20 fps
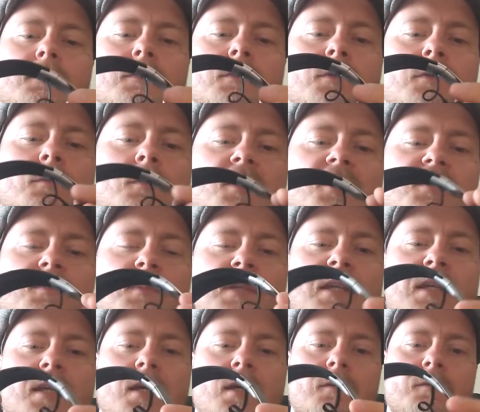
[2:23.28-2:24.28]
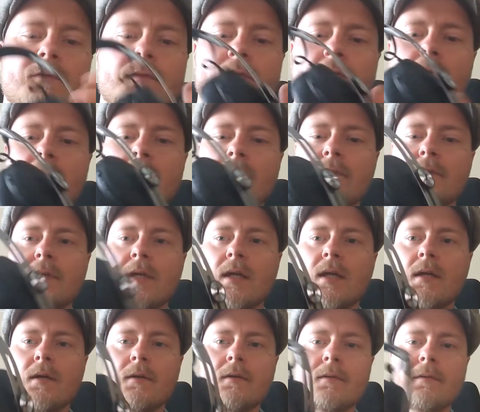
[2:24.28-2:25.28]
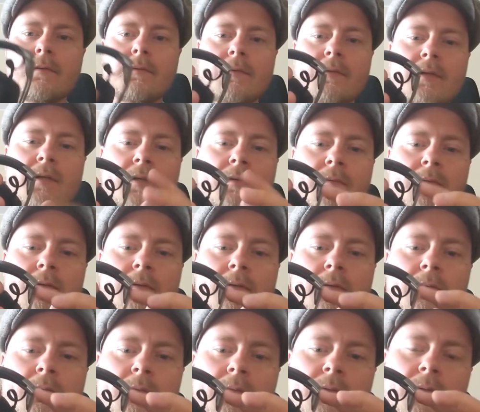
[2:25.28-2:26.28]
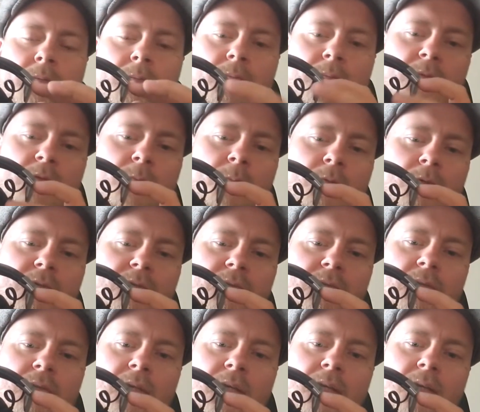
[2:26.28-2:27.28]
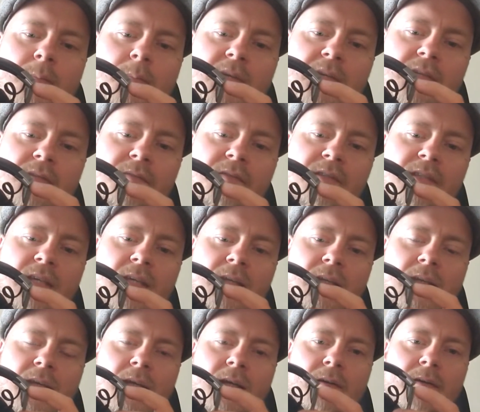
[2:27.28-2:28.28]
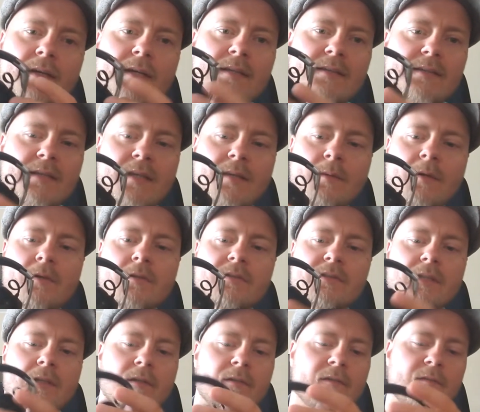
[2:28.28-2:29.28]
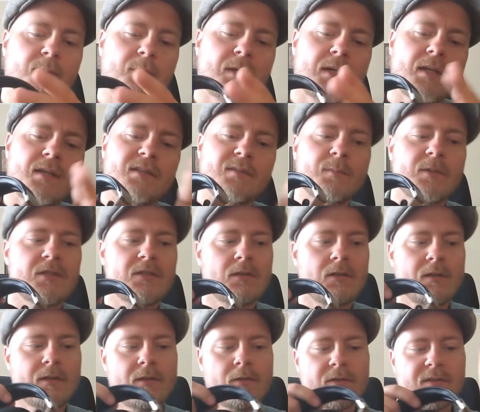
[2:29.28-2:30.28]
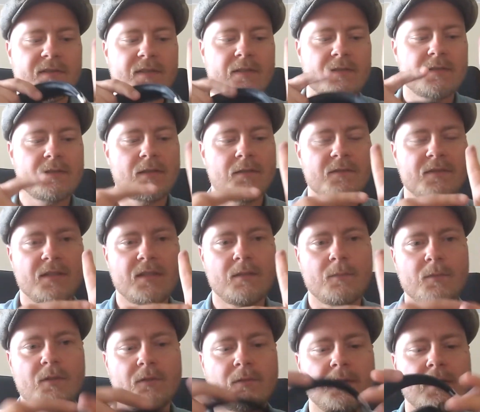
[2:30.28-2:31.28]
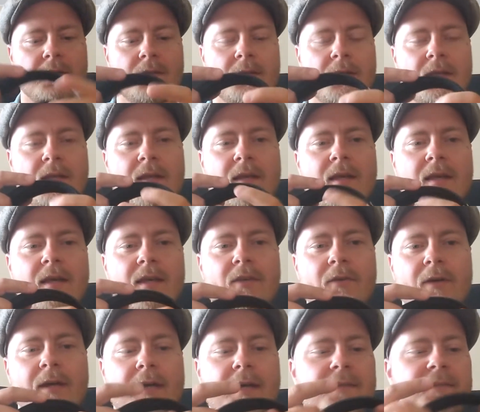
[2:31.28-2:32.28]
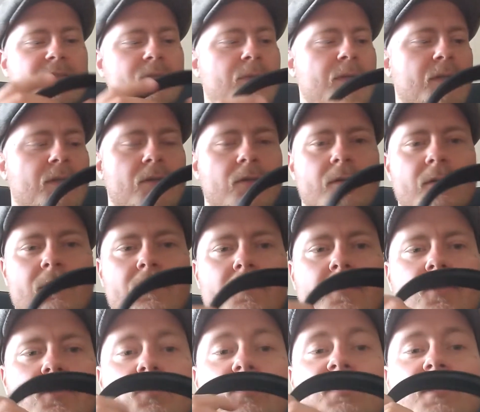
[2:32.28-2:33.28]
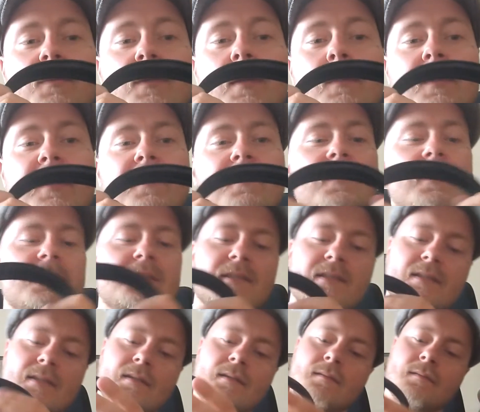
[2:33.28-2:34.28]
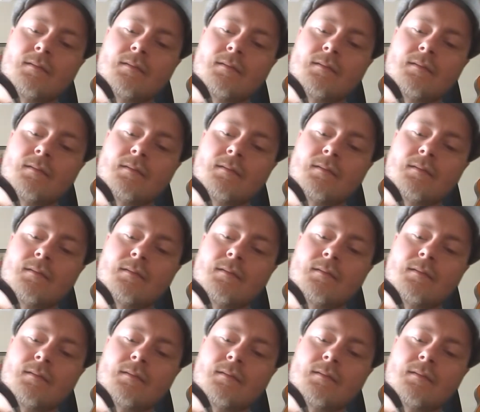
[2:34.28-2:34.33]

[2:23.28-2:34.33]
You must be careful here. To put any piece of skin here, it can cause a lot of pain, especially your sensitive skin between your hands when you're using them like this.